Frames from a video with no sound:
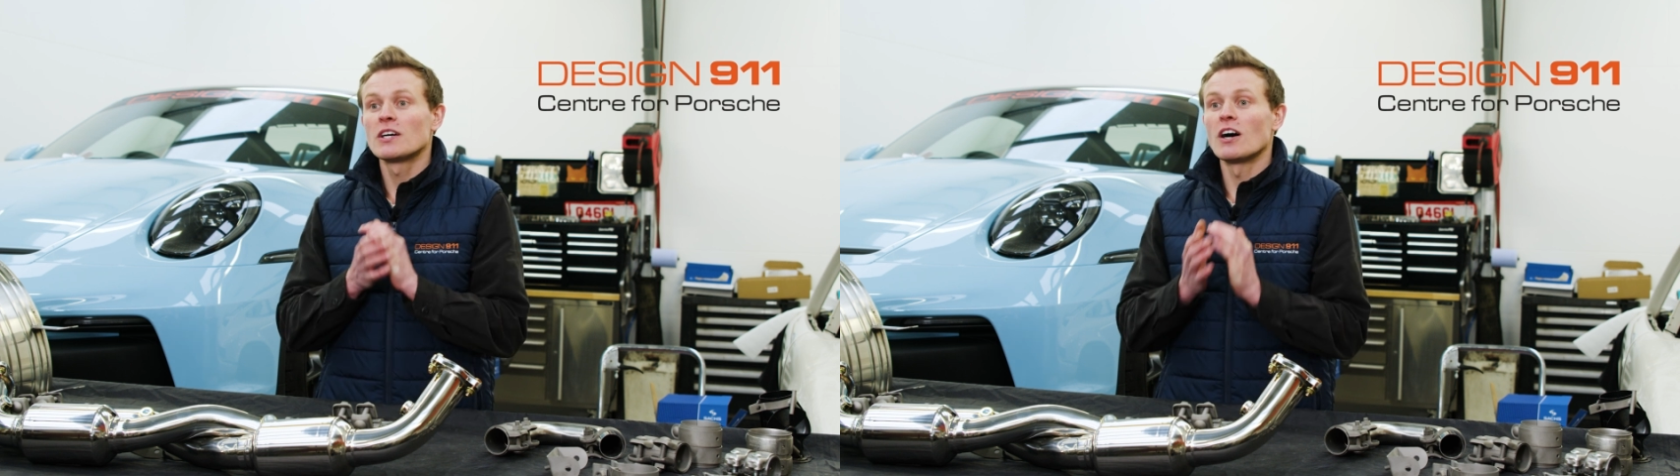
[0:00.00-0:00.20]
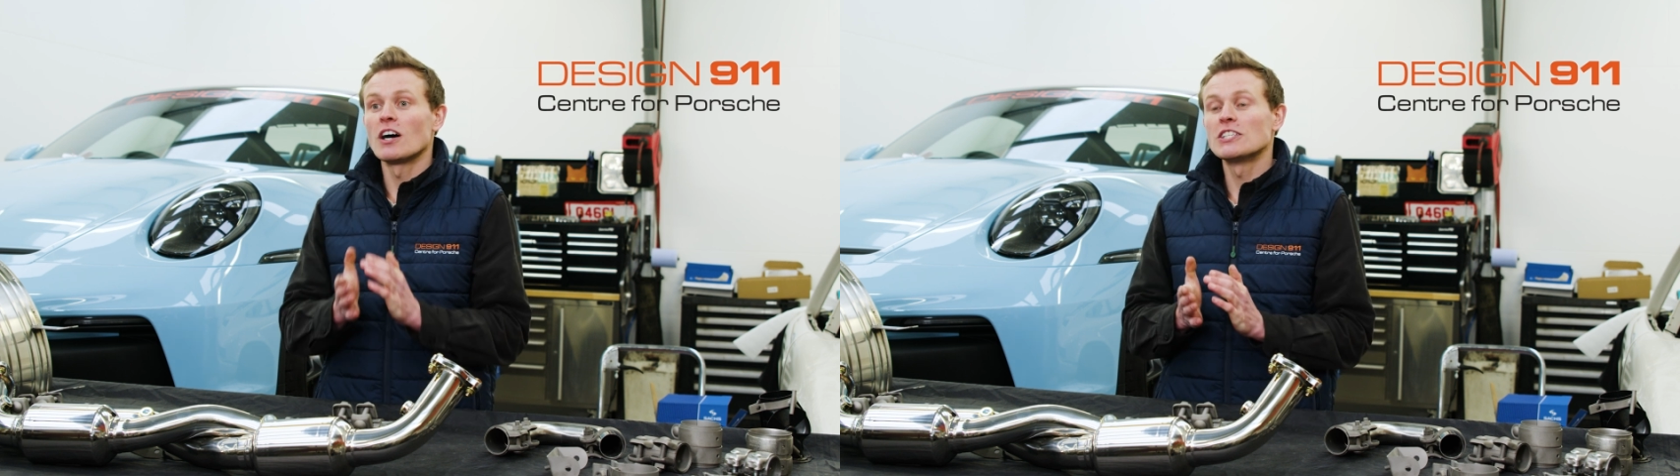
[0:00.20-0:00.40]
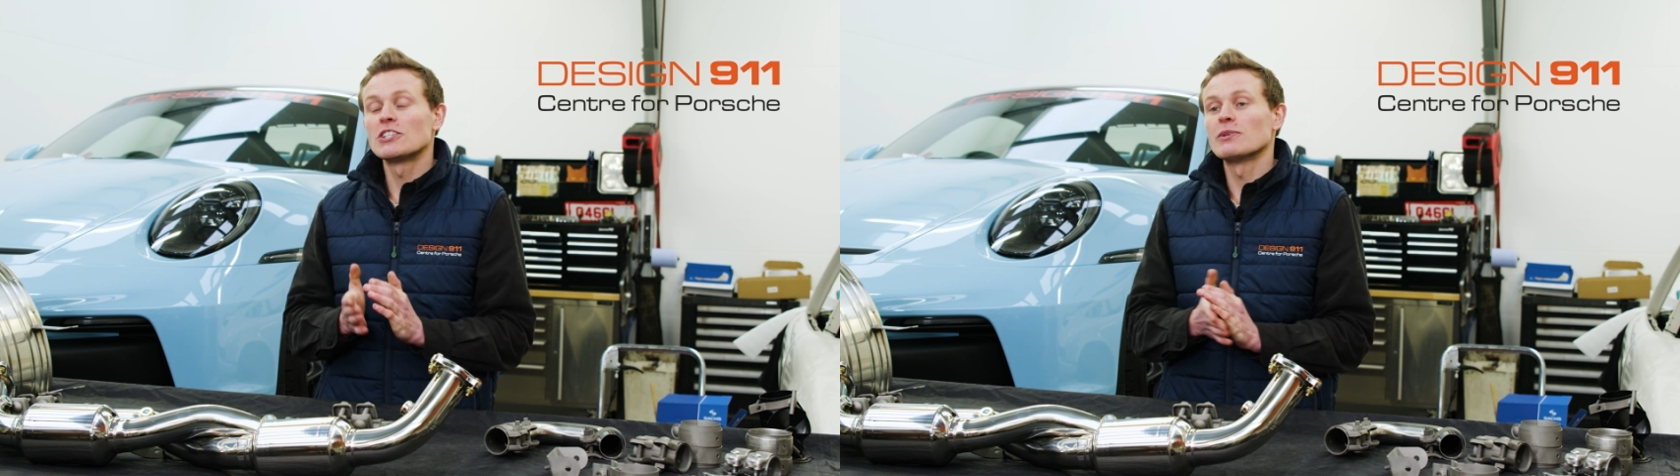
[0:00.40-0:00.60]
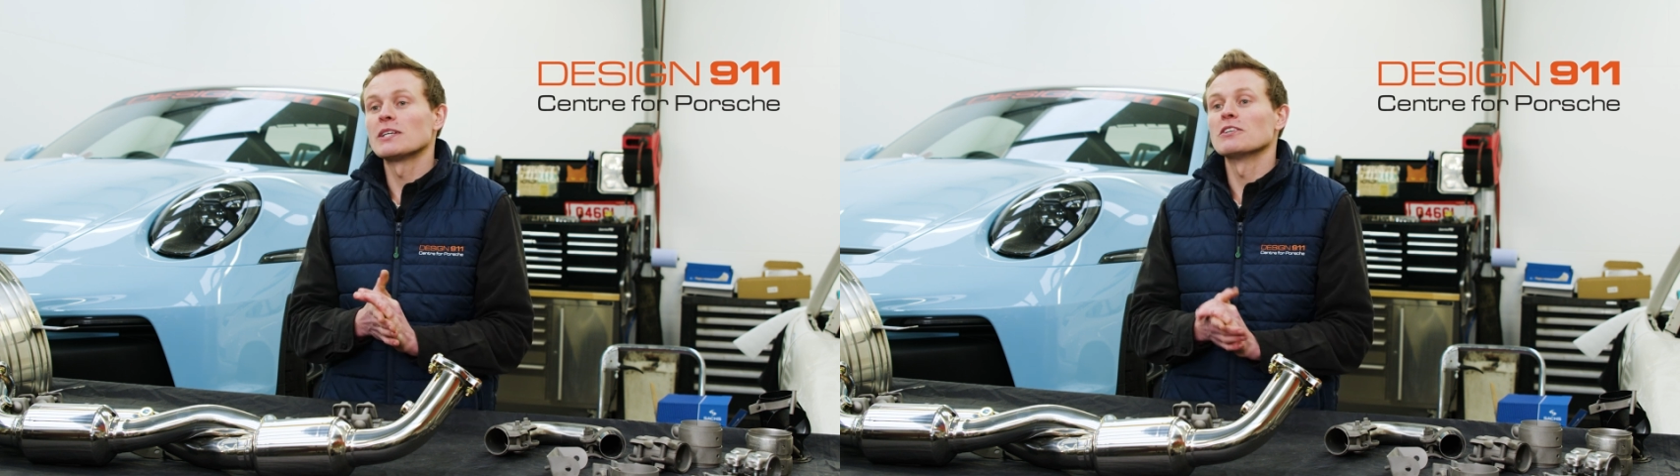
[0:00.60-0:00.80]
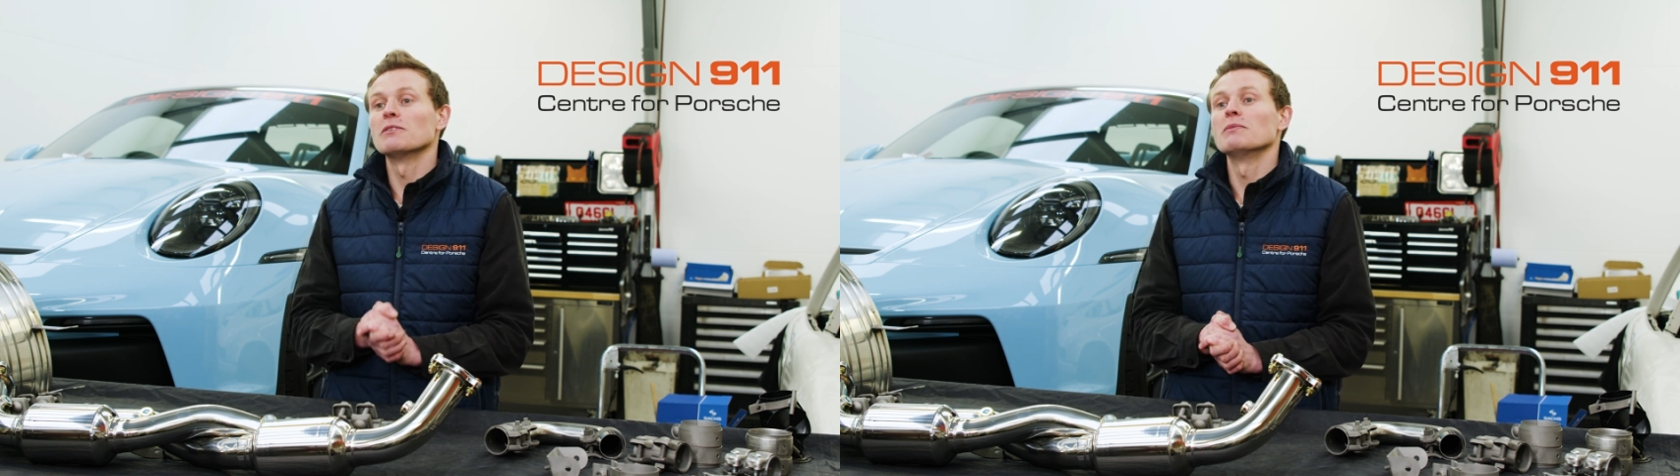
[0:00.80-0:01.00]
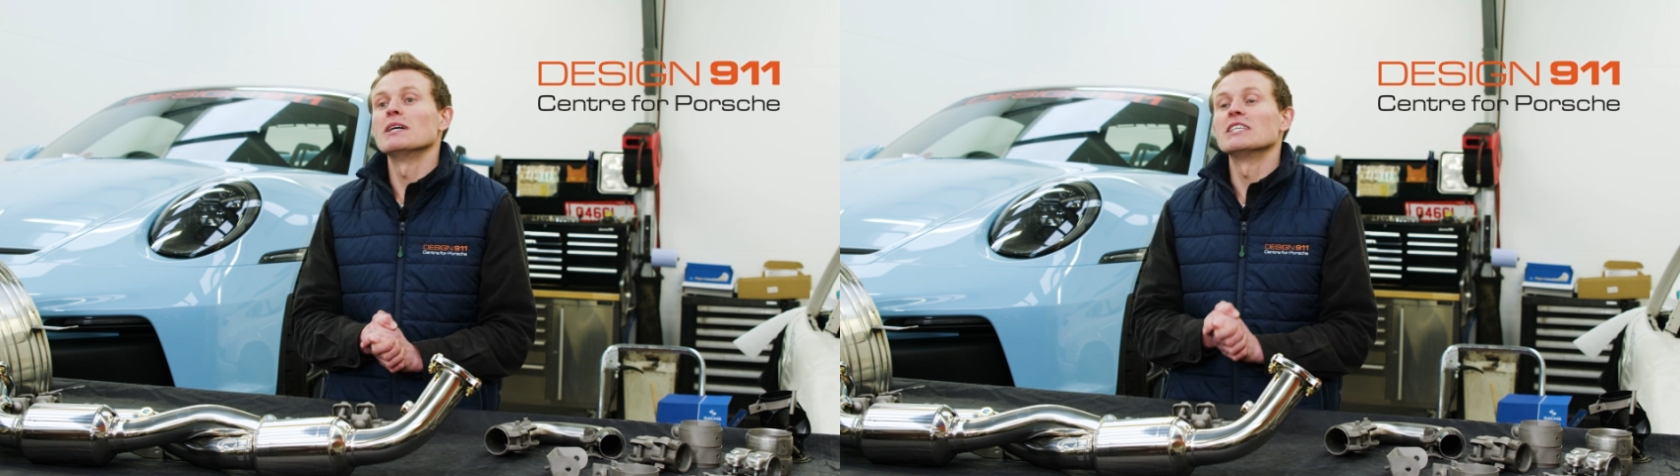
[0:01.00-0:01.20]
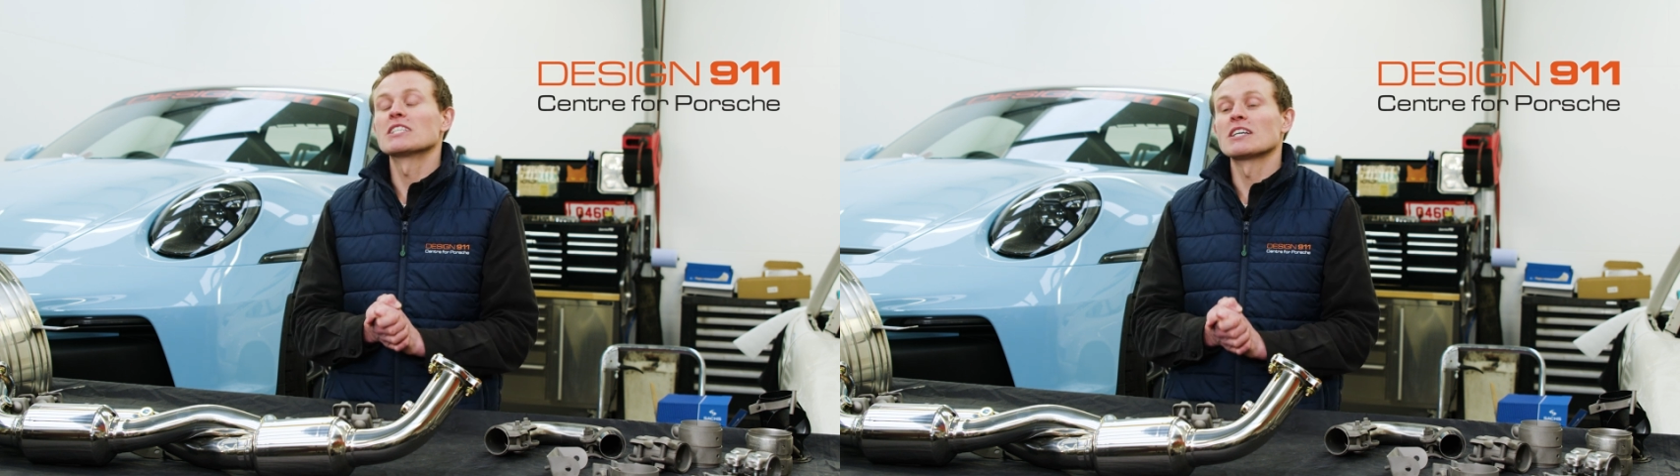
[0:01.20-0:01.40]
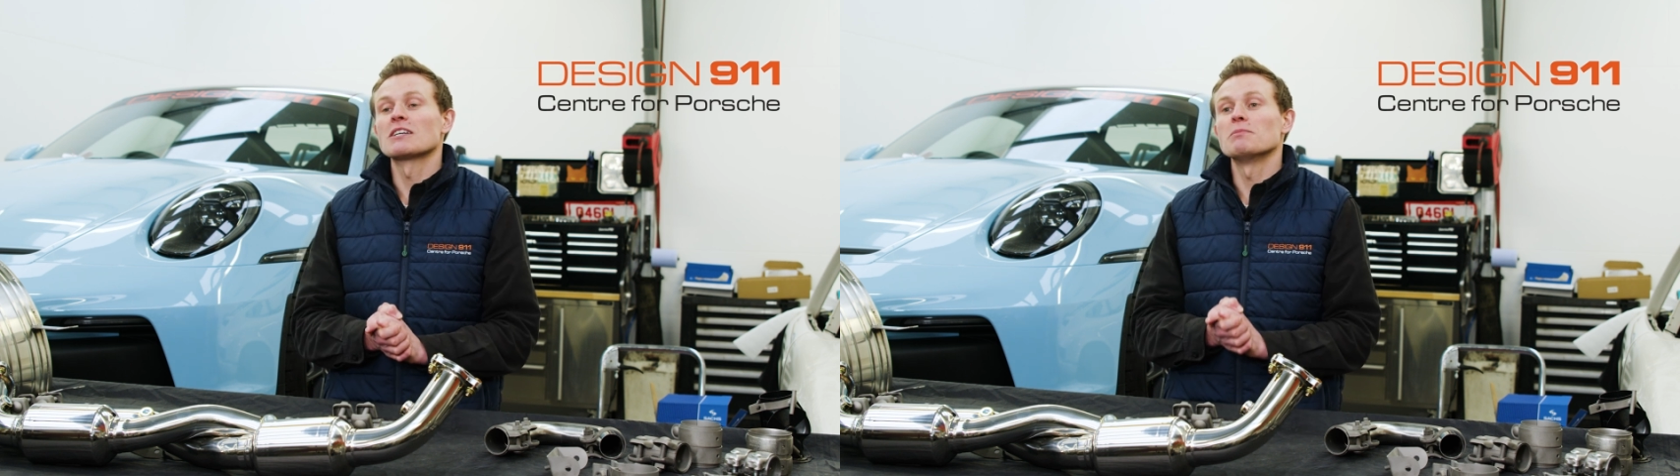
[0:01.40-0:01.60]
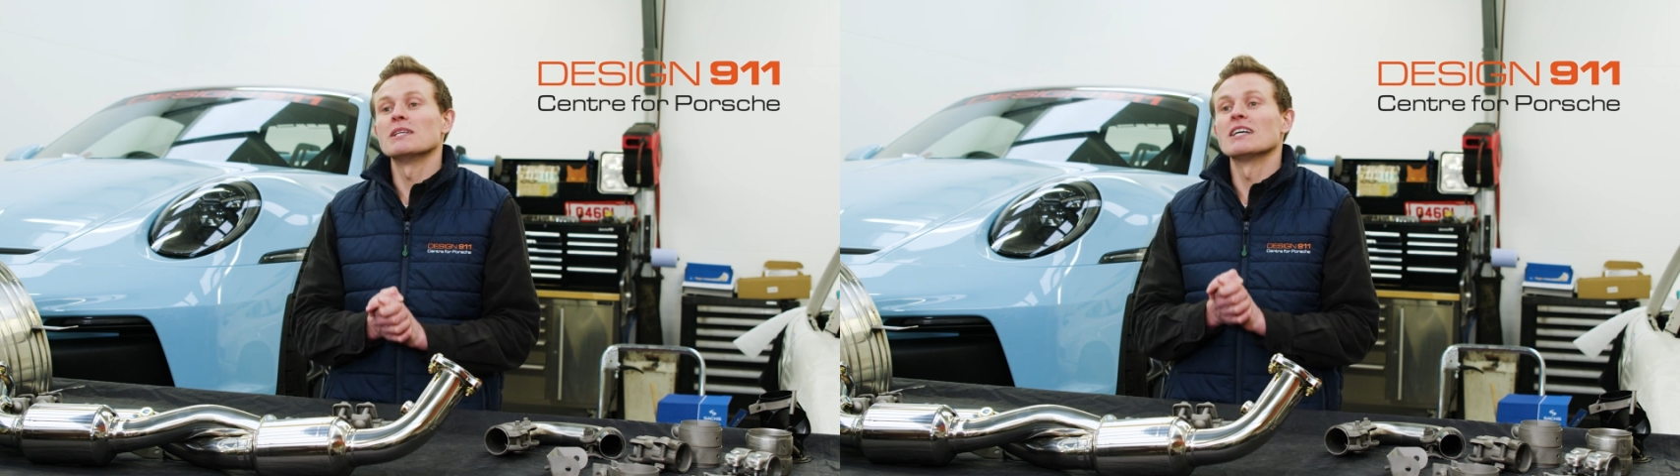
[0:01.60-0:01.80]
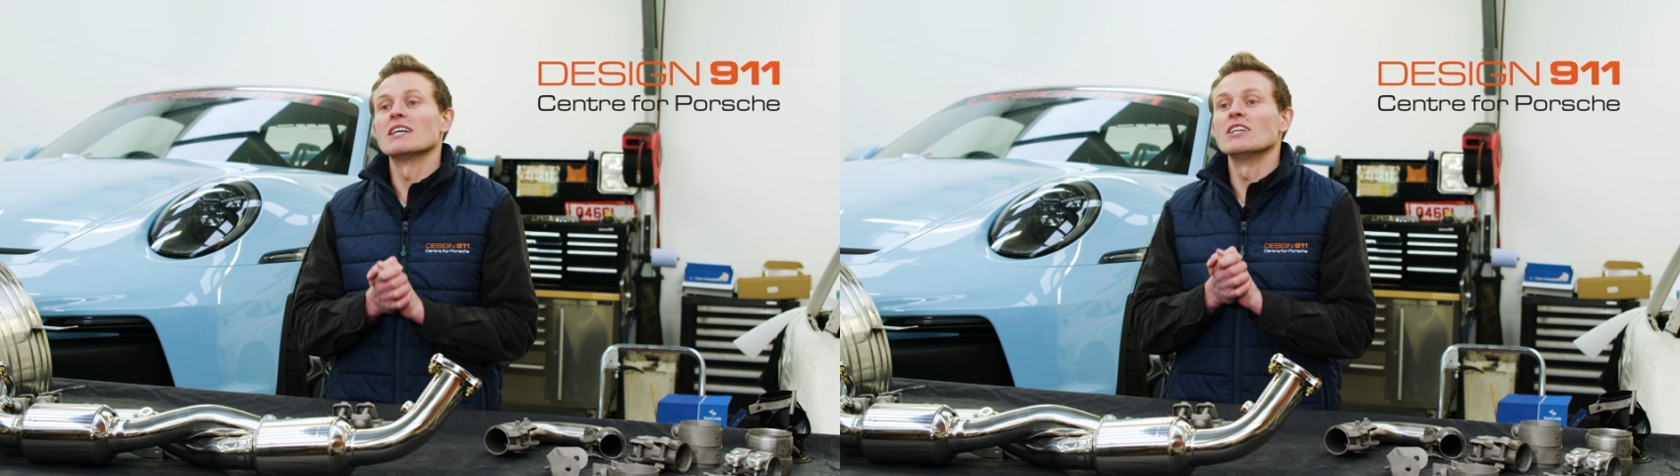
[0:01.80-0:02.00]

undoing them is gonna be a